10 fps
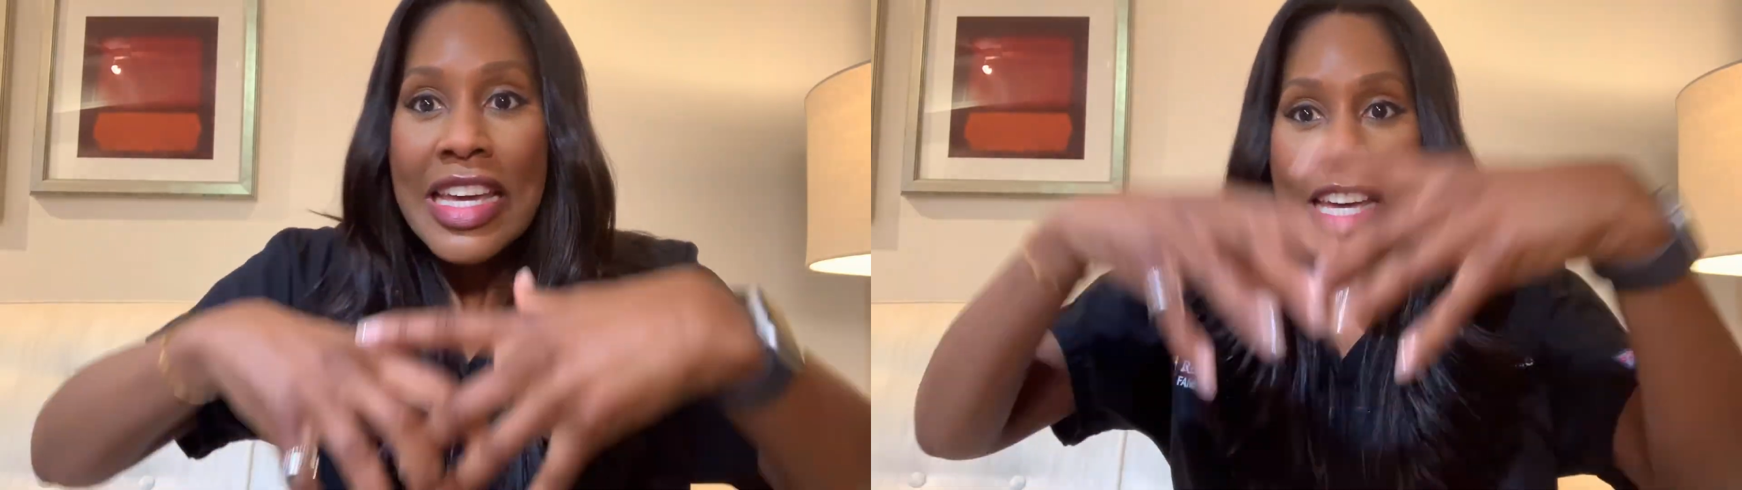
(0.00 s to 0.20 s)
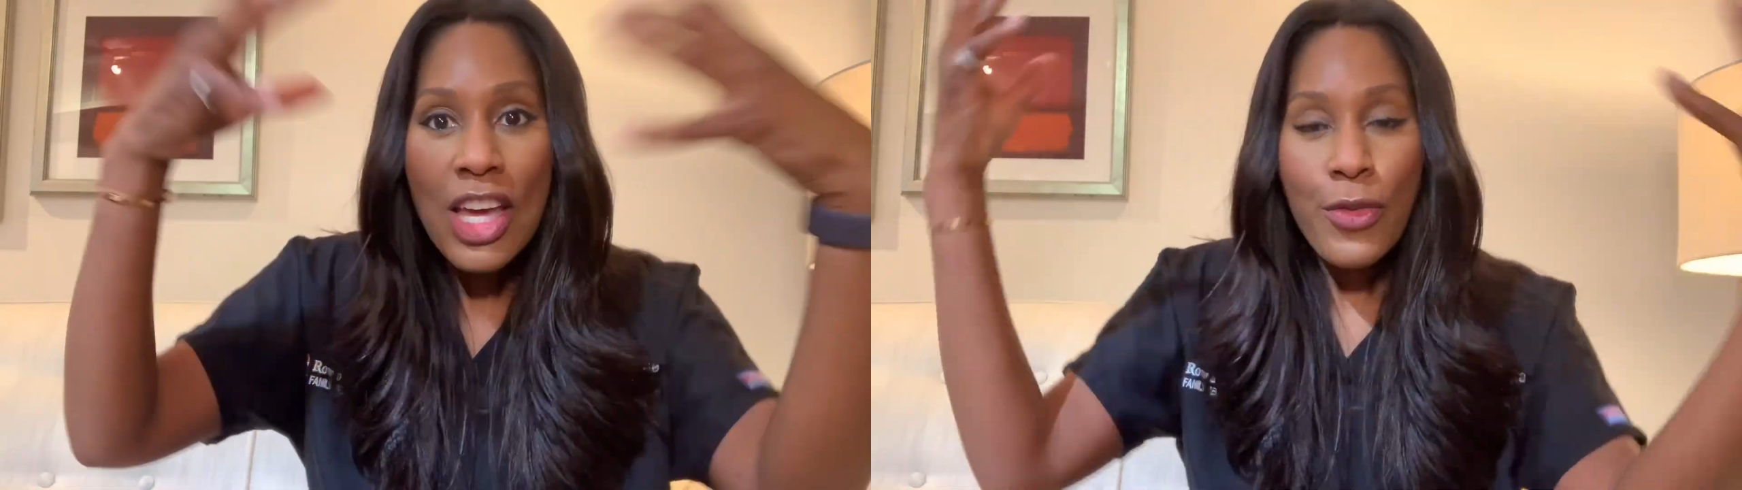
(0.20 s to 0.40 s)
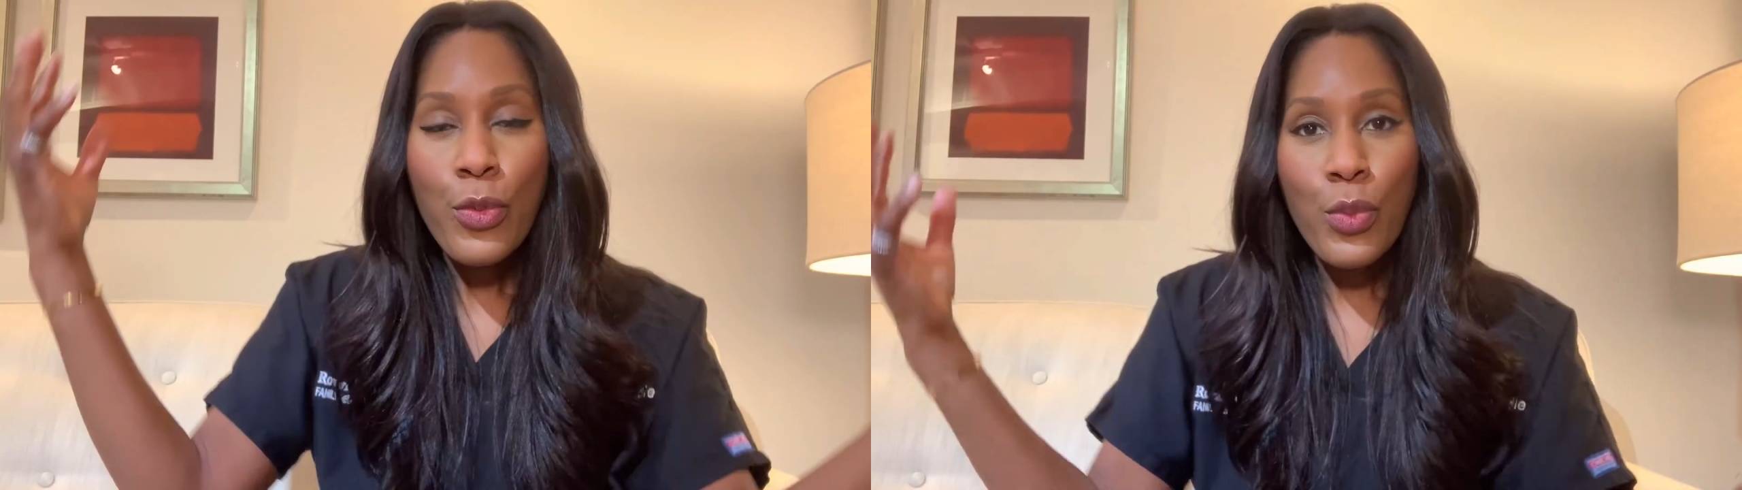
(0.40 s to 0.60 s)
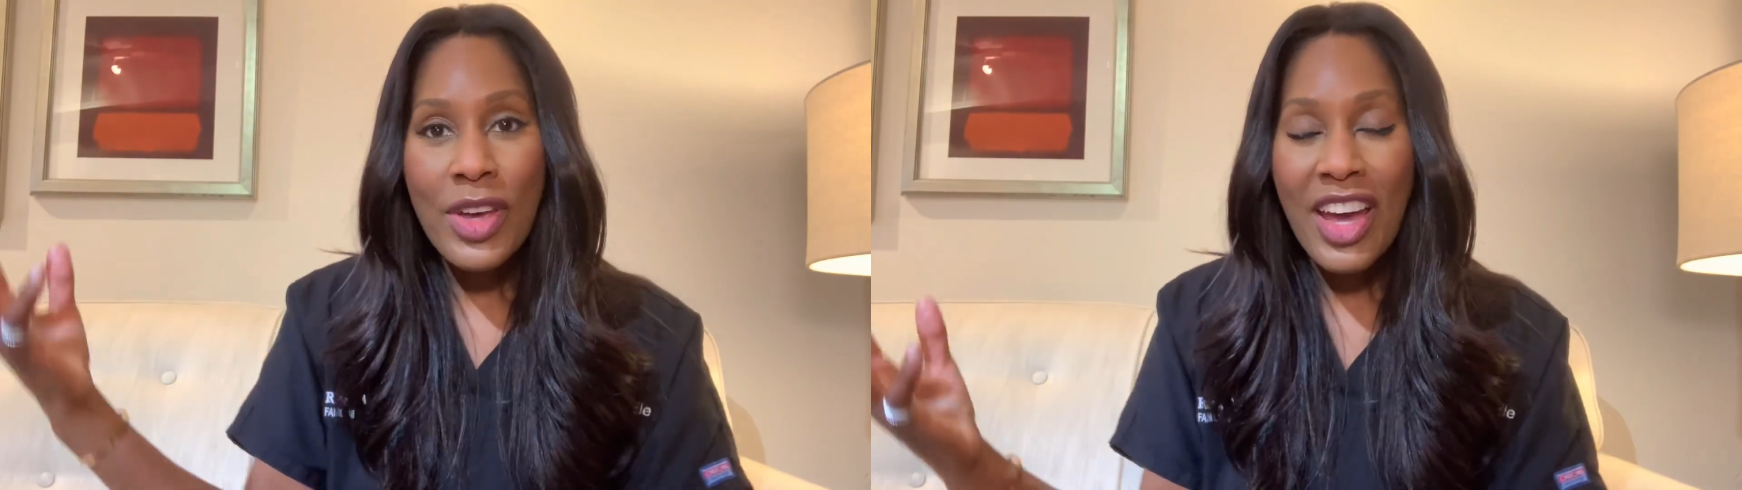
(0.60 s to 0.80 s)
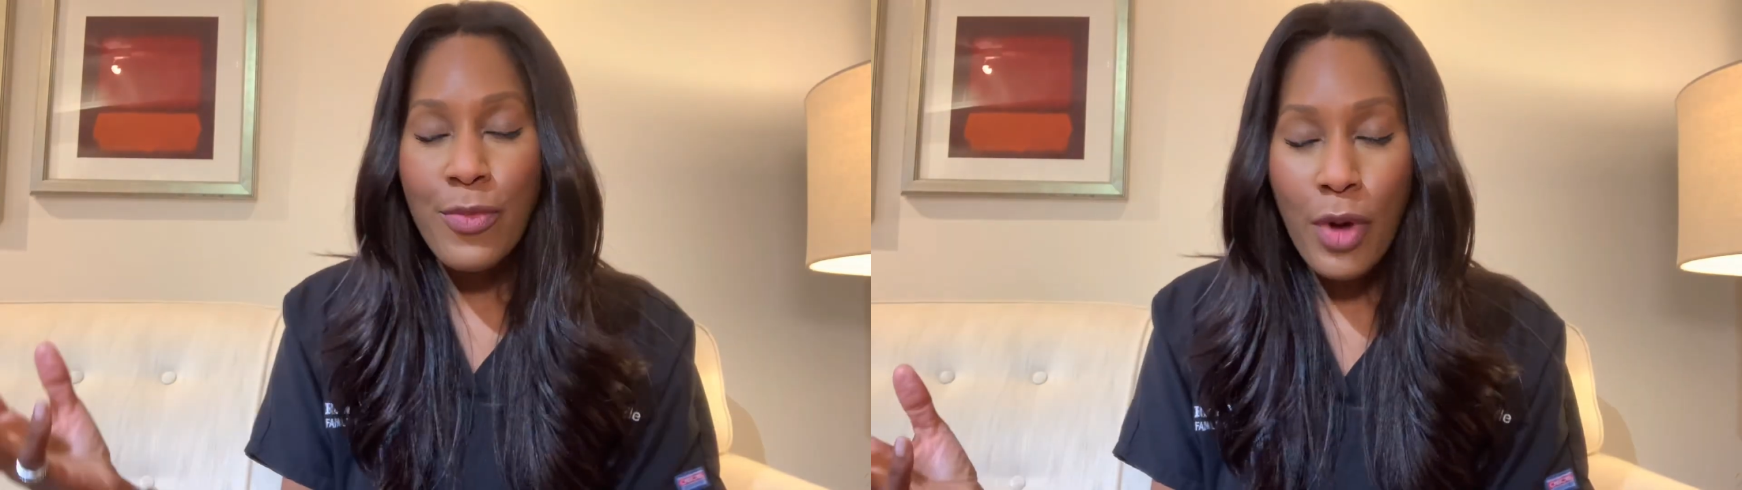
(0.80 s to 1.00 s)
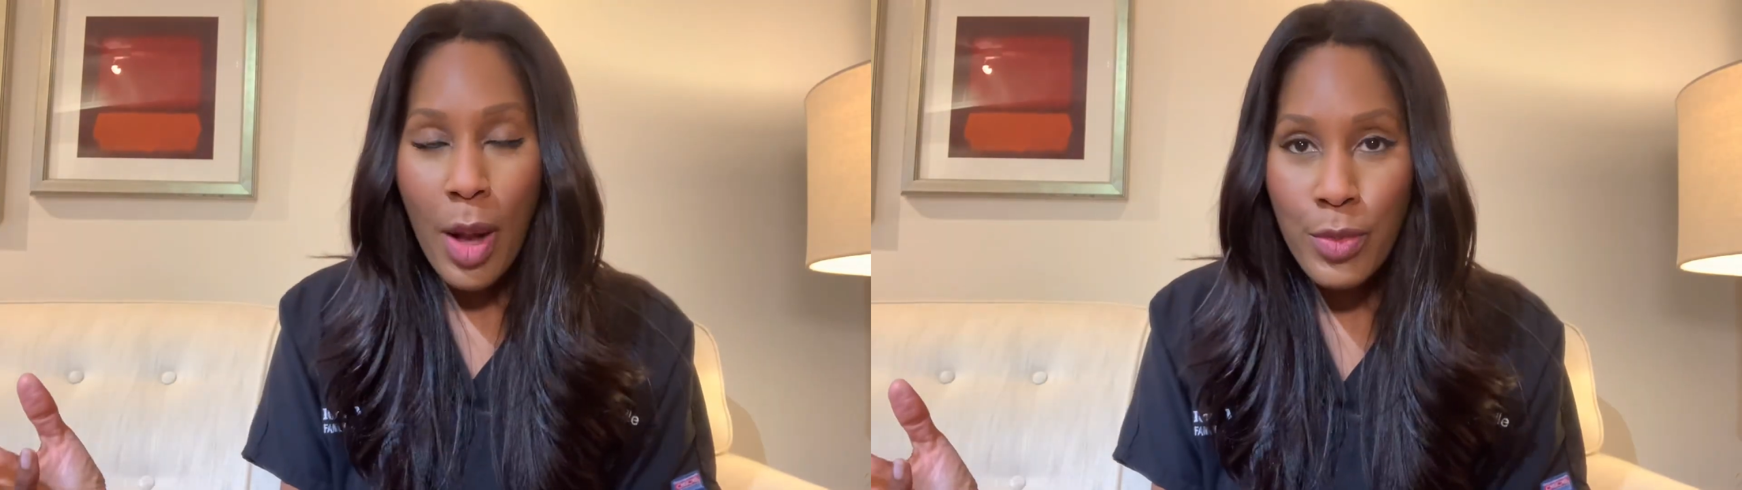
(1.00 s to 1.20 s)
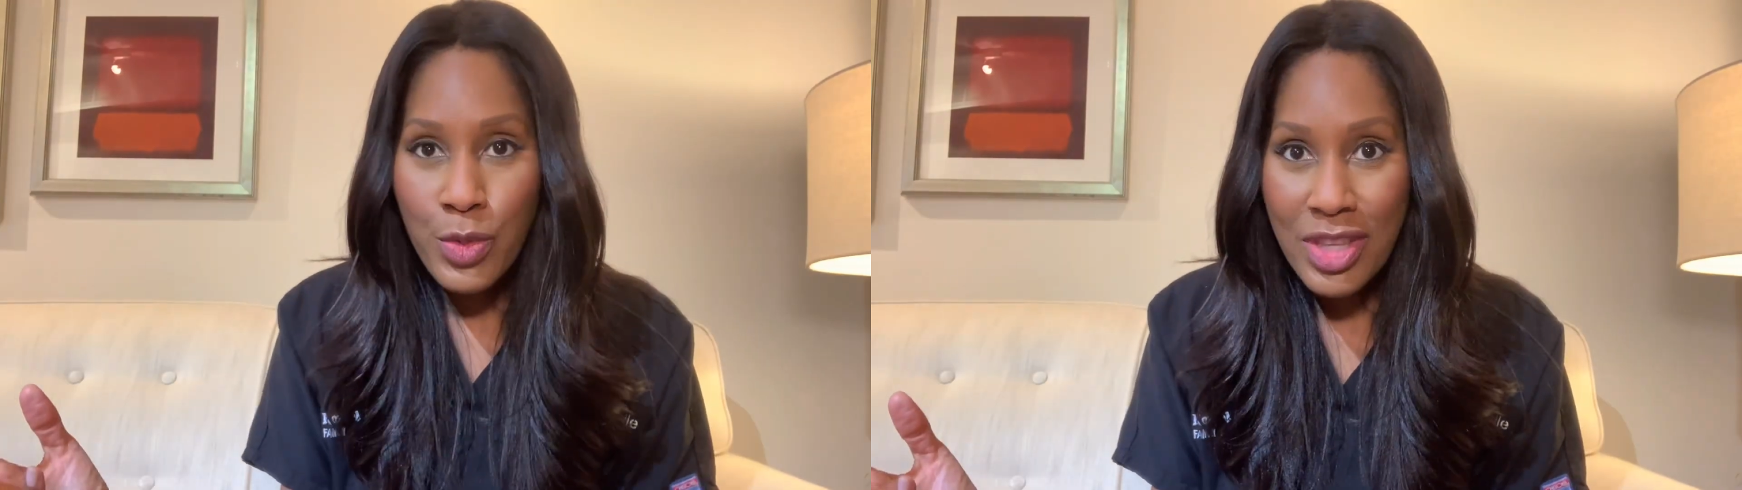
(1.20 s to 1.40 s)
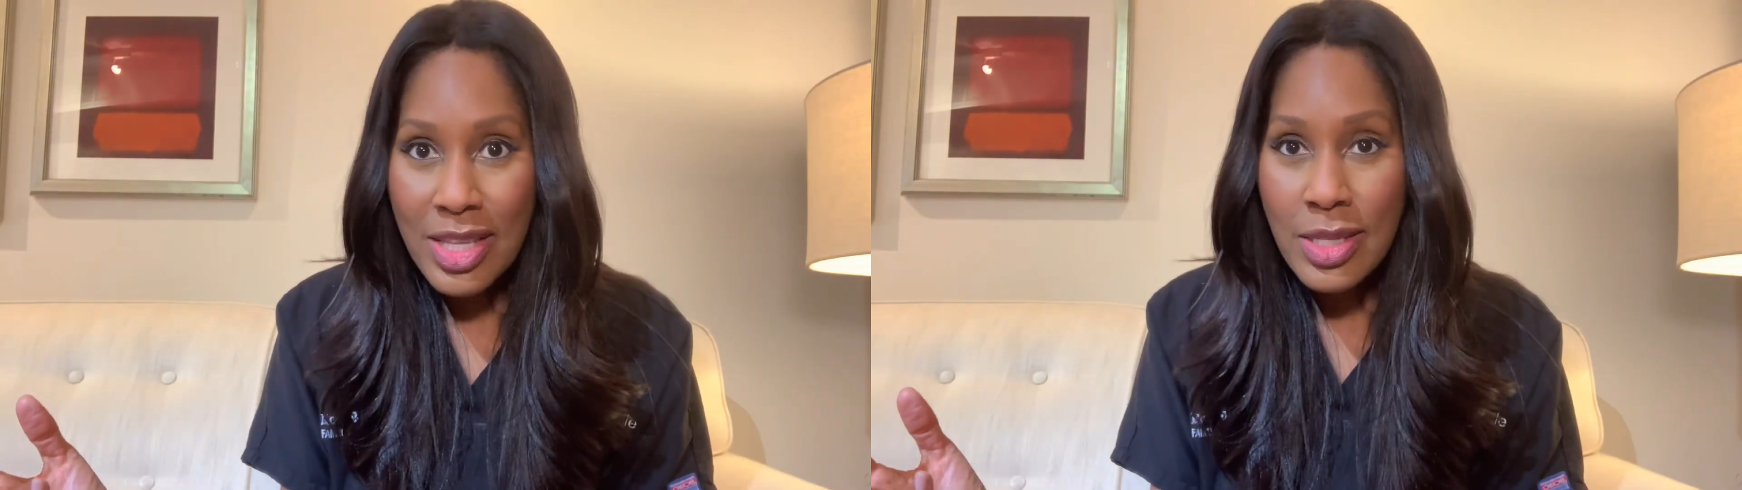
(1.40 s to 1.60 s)
If we have problems
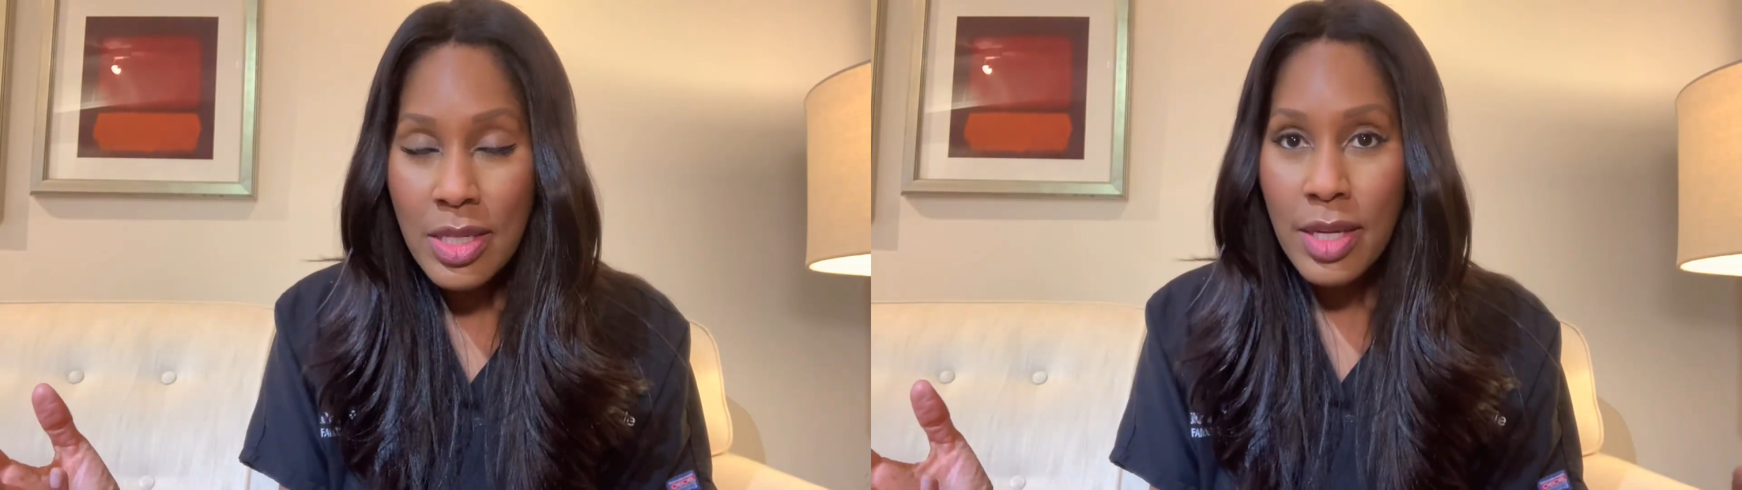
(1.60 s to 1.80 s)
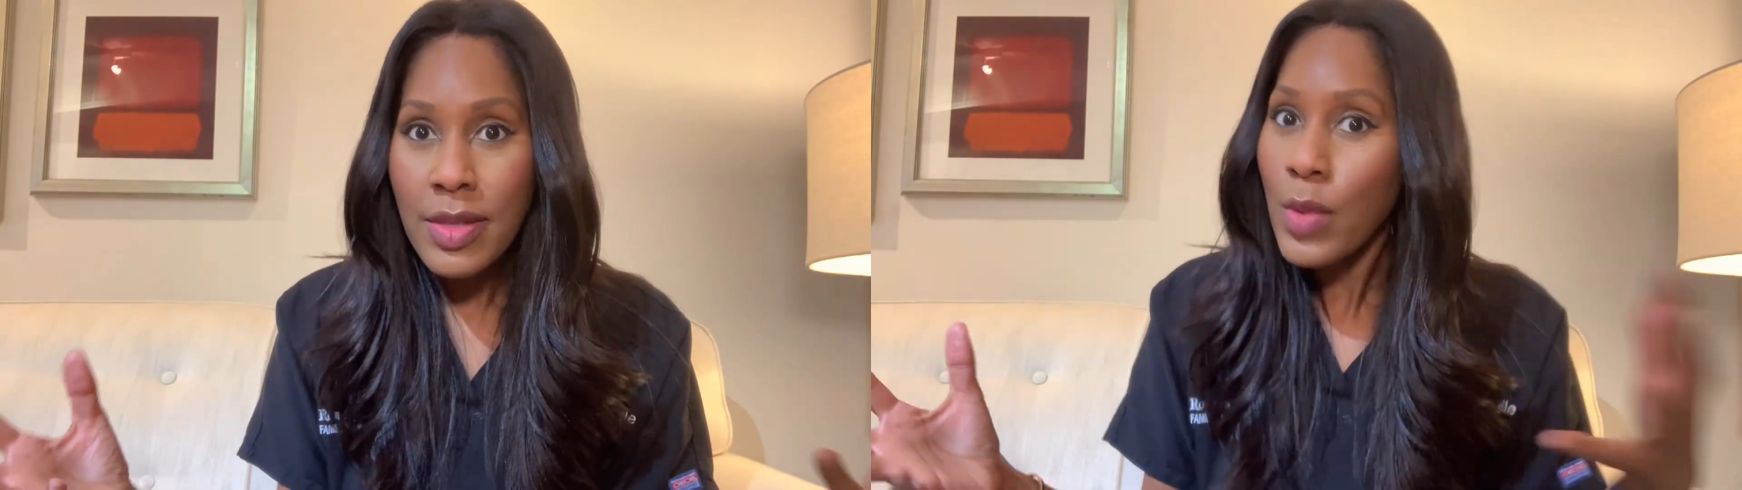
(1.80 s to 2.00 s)
with insulin,